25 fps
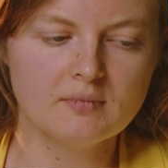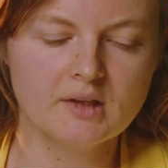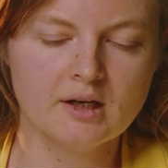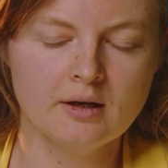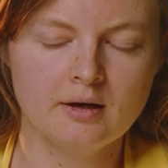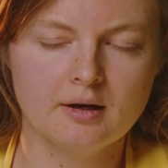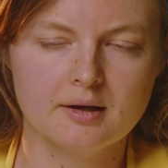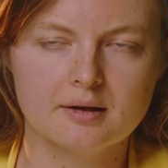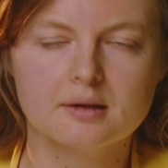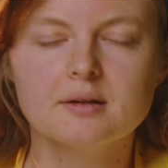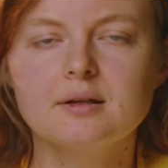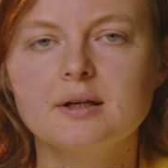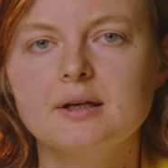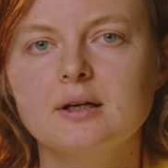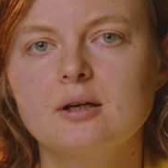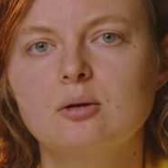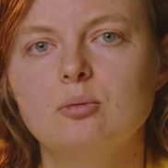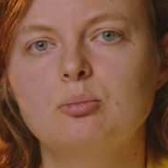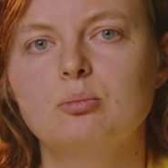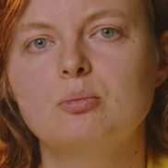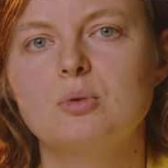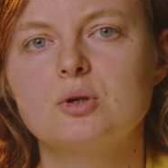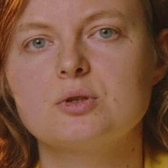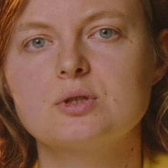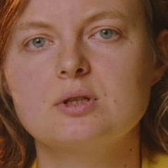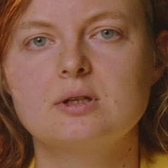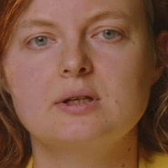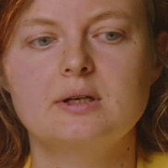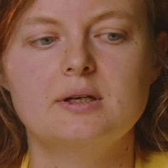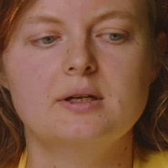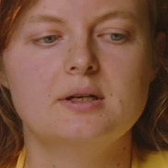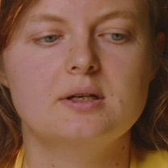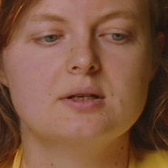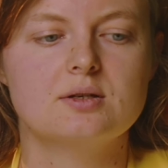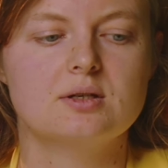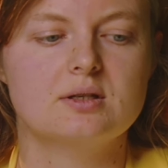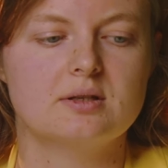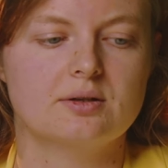and they are
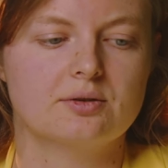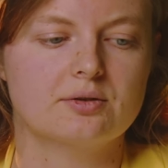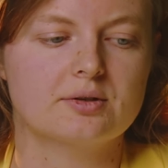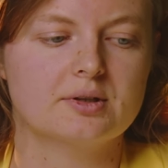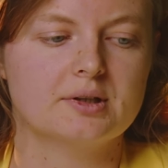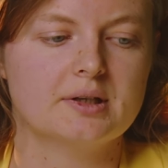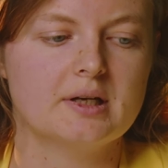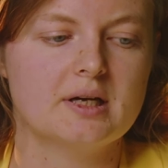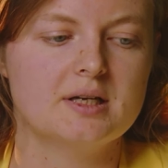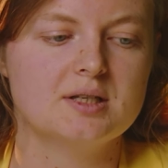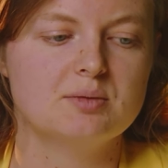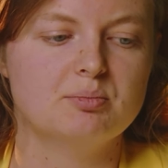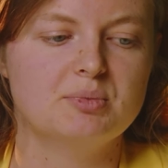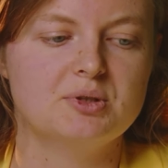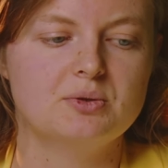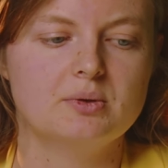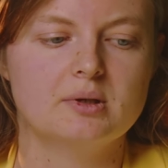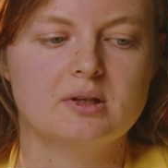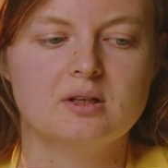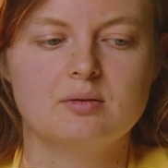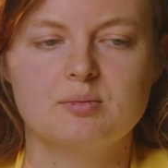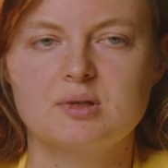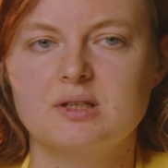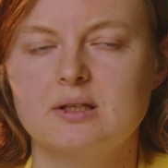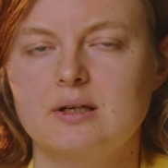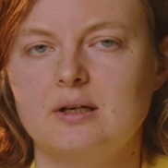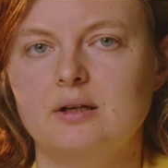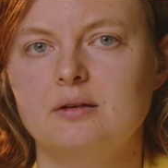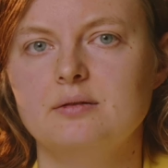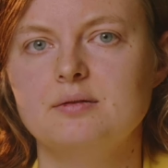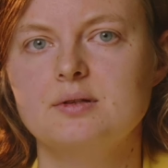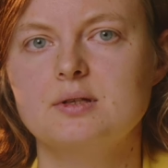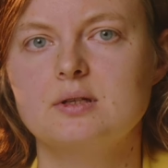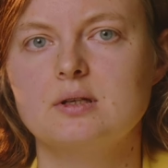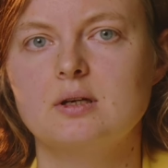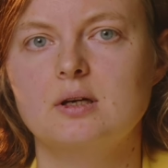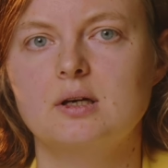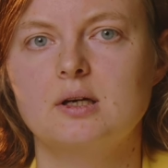mostly synchronized between
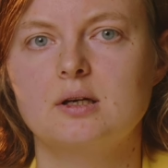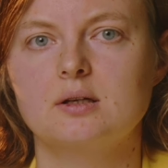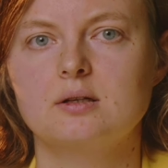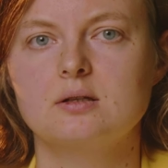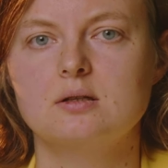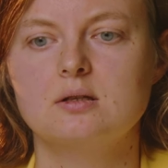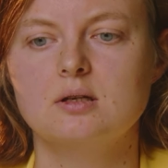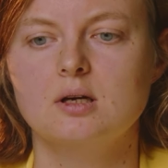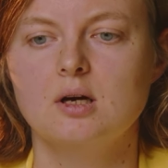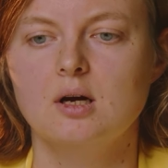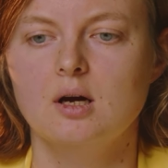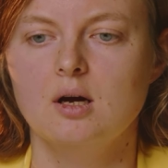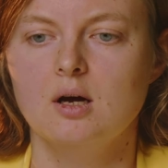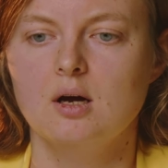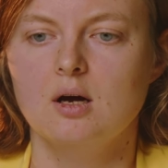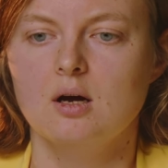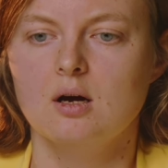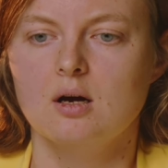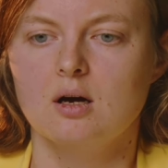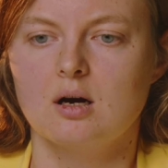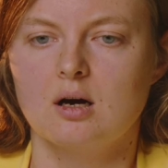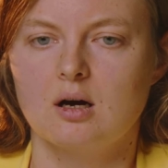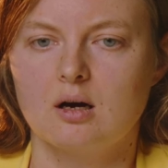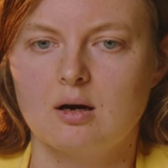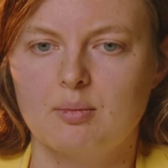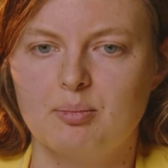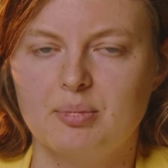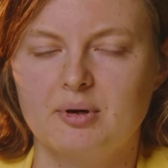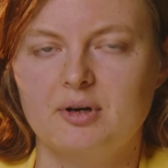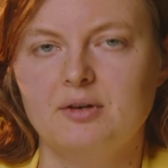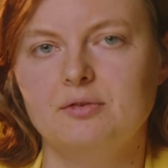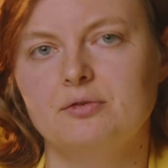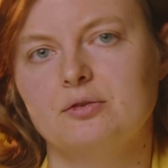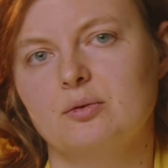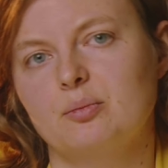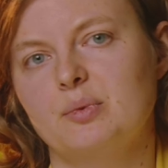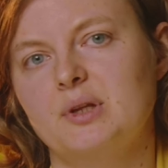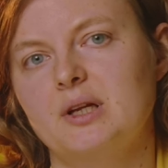themselves. And
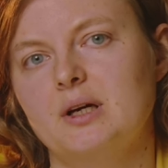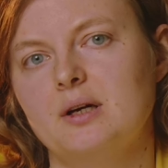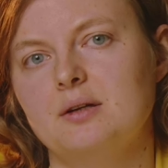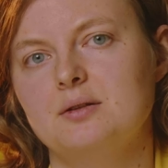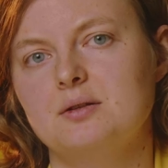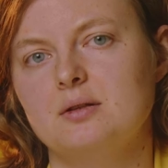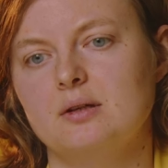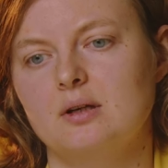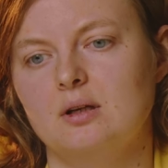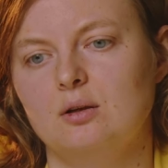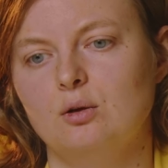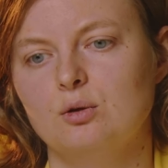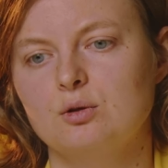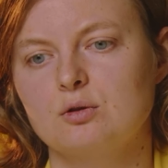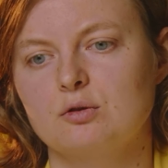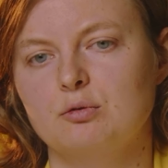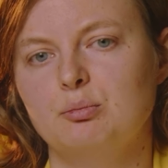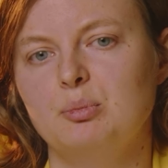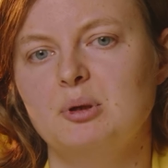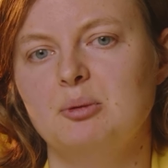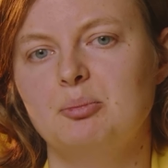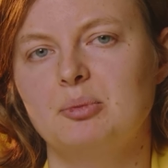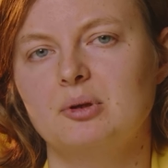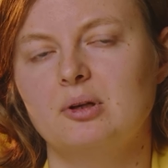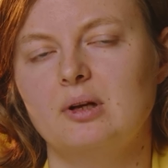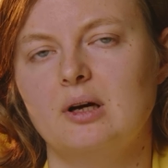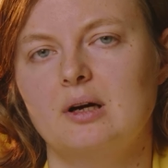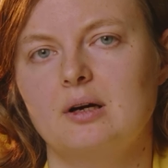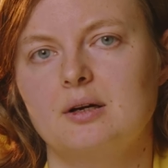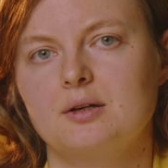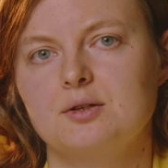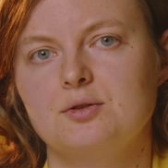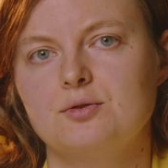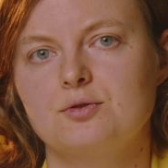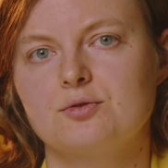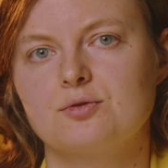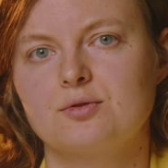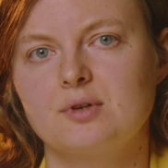apart from that, a lot of people
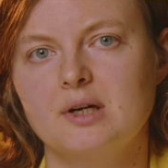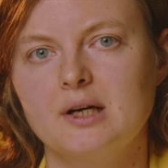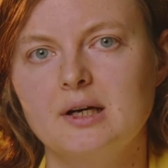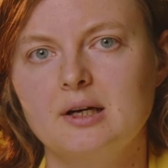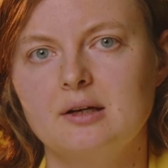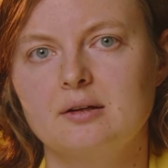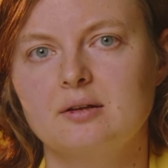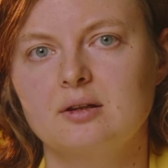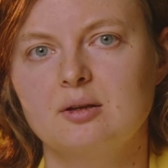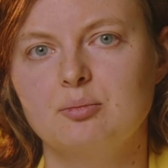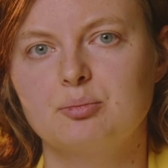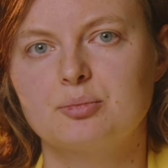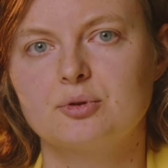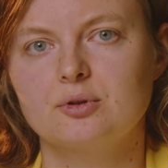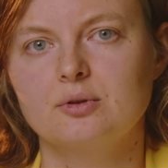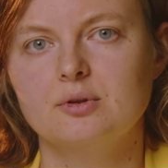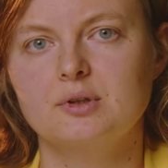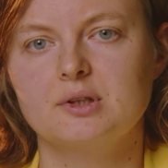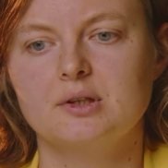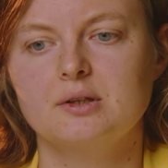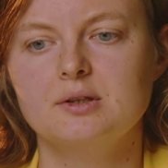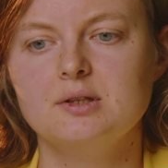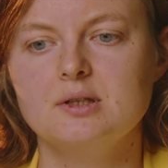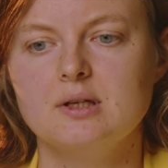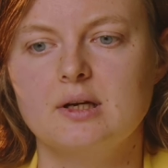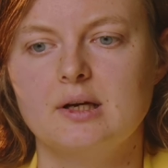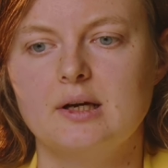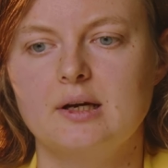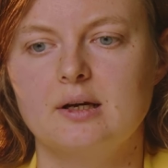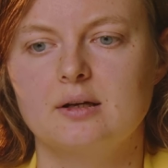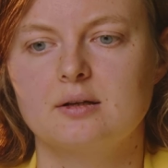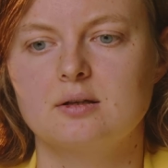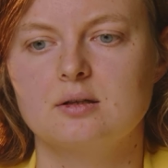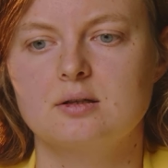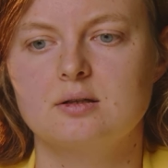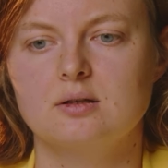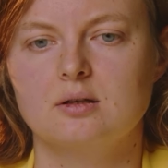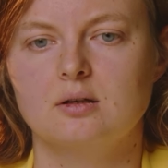are trying the product
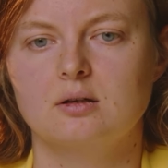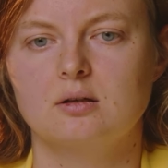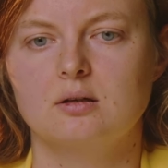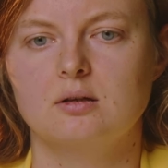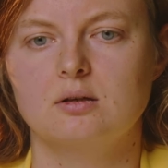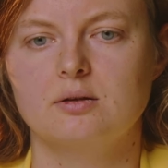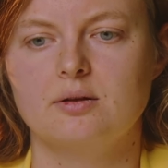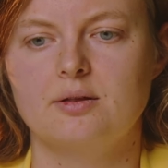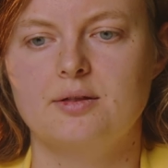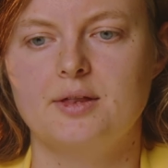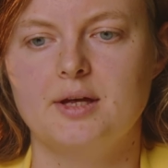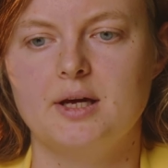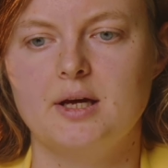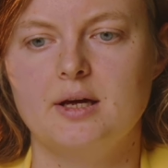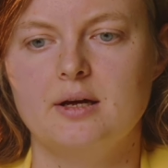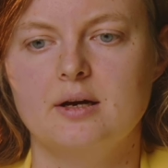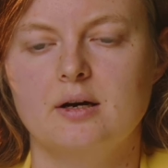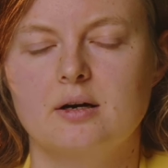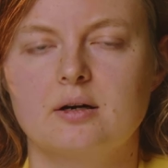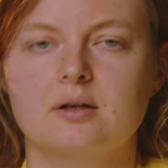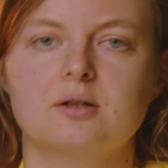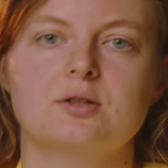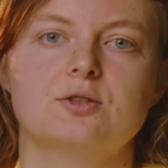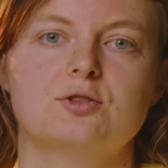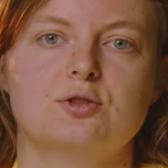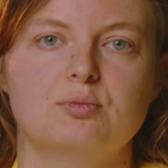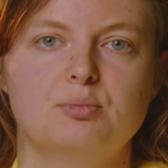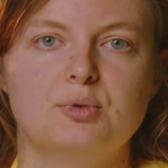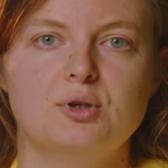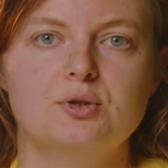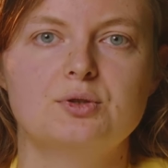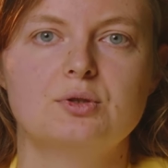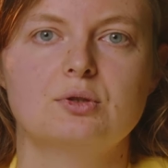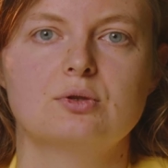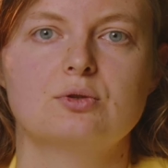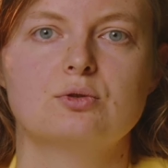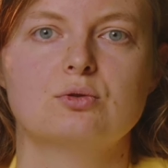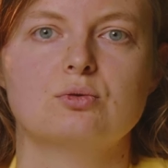and they are
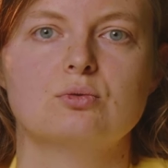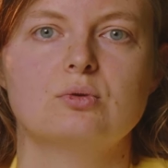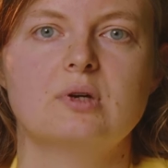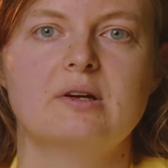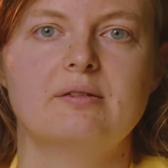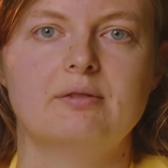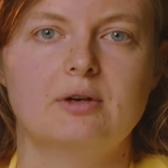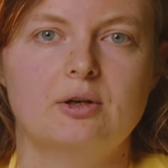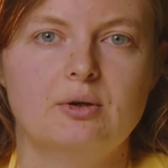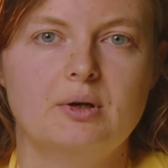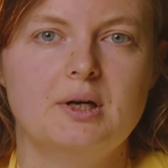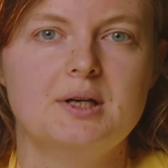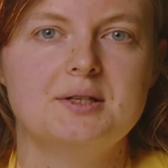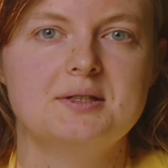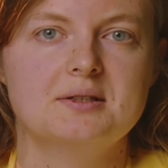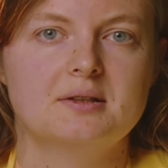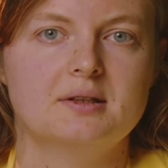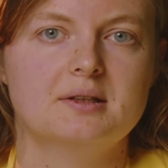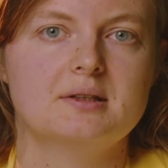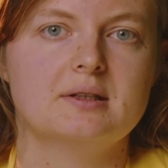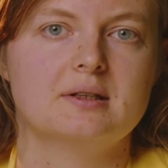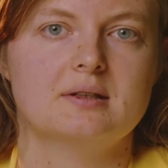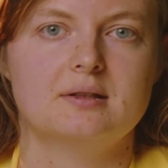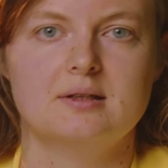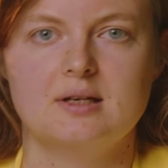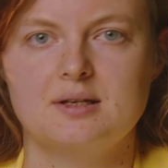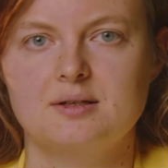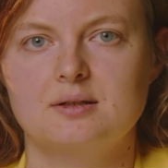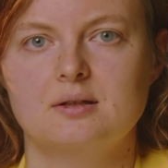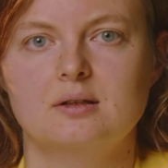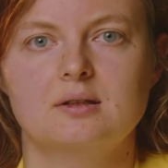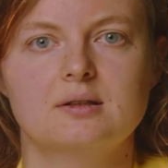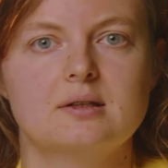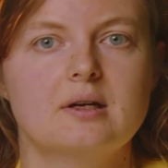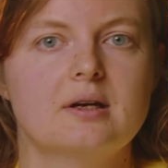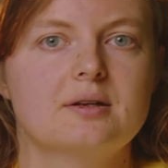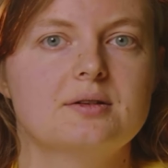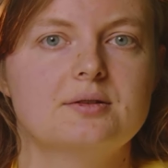contributing to evaluating it and
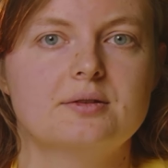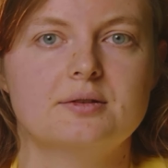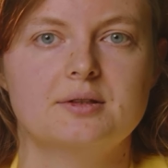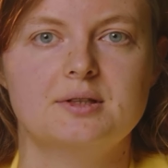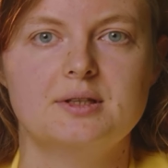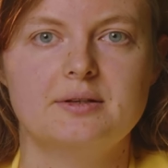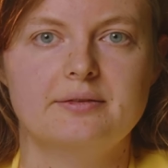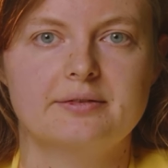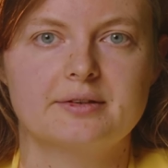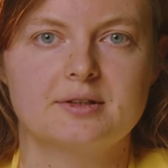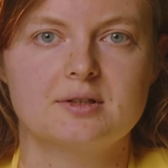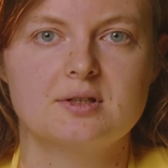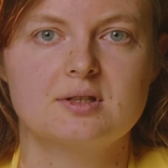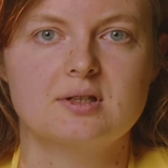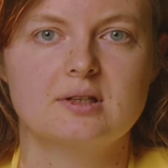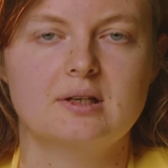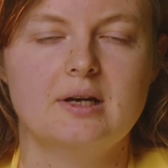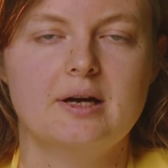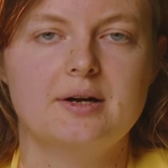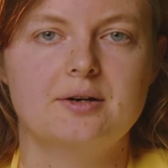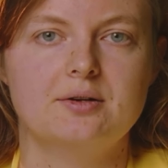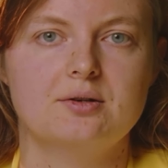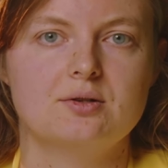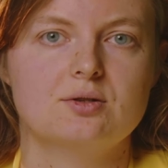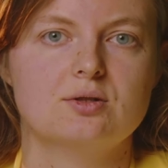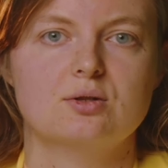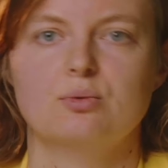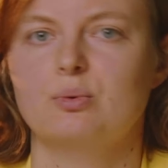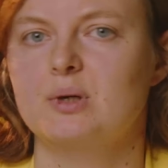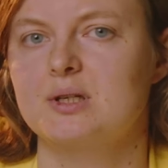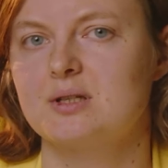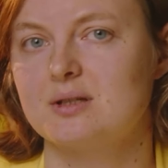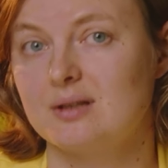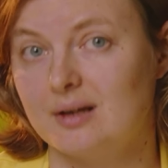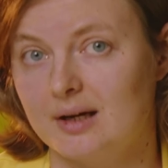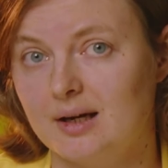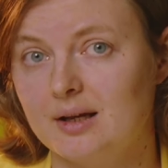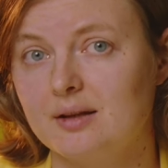testing it under different scenarios. So
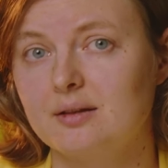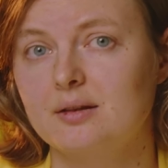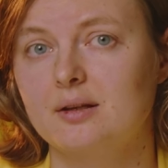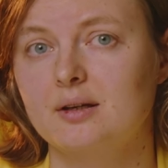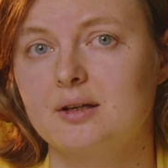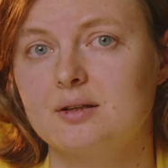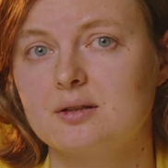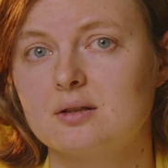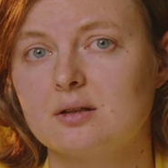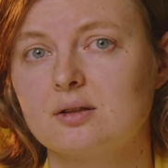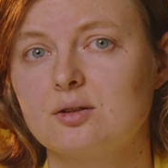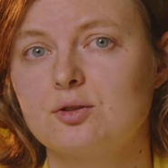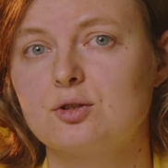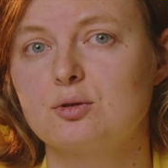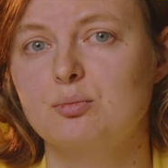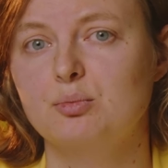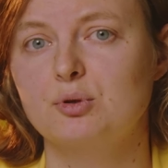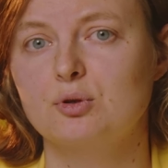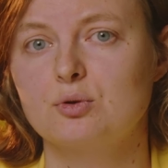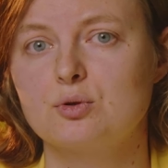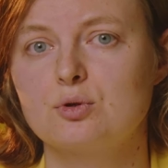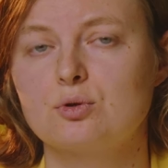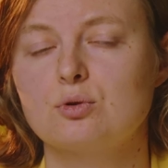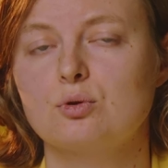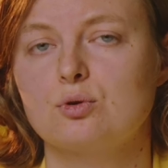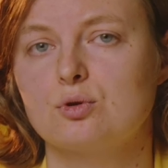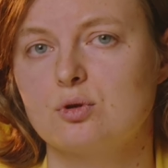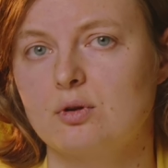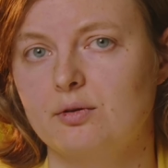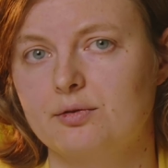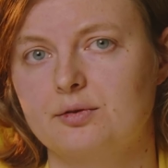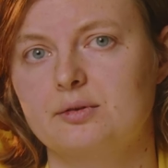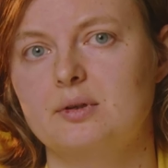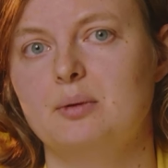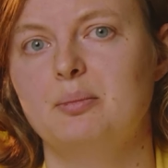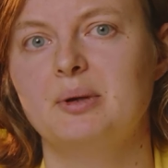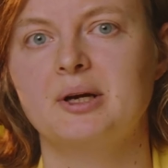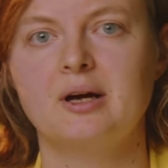once again, that contributes to
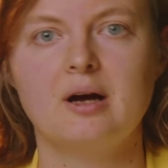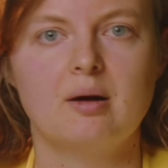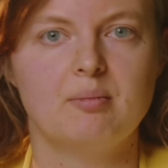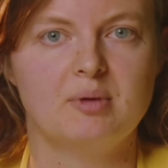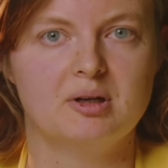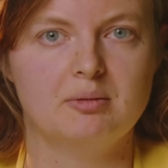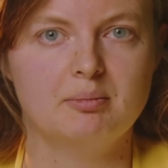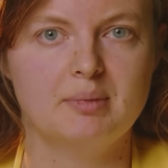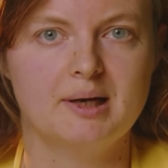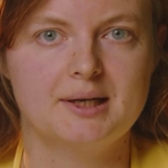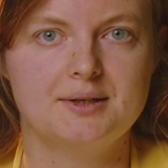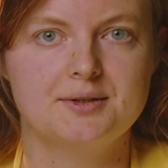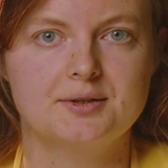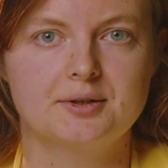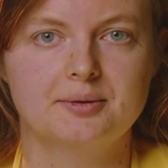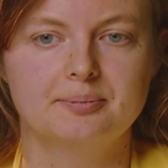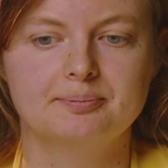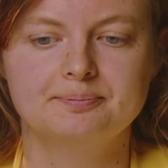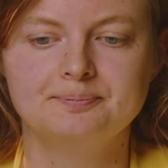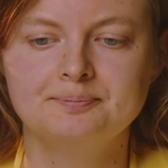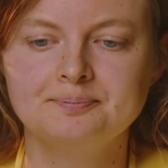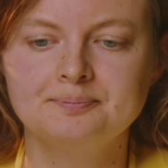software becoming better.